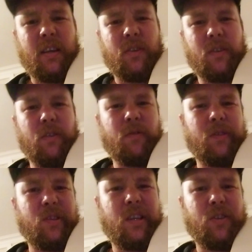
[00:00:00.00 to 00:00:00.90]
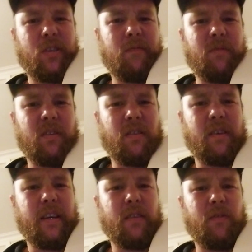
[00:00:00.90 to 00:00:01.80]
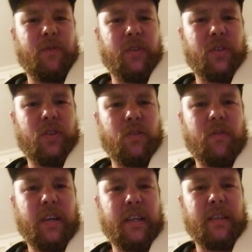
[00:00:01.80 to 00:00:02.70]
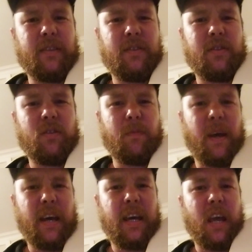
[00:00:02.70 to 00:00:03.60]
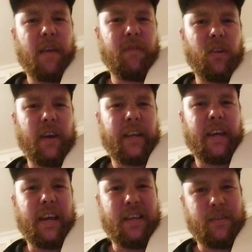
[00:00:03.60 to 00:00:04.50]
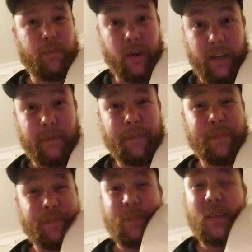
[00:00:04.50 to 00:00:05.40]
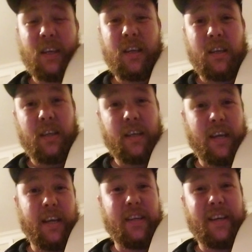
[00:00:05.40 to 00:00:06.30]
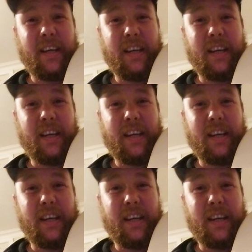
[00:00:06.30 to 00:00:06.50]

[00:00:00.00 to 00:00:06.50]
So you're essentially relying on the strings to behave like a spring, and